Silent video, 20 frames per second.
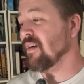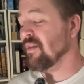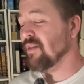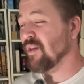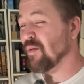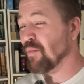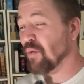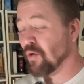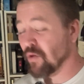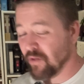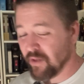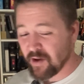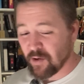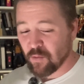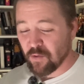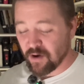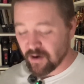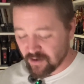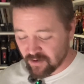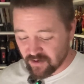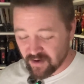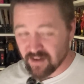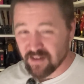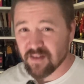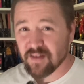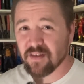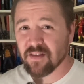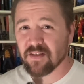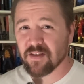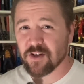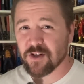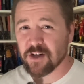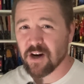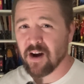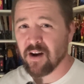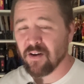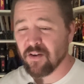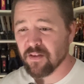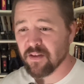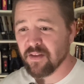The boiling water hits this
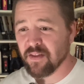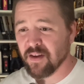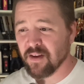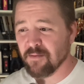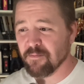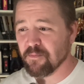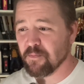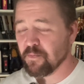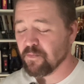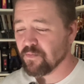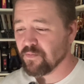child, and then,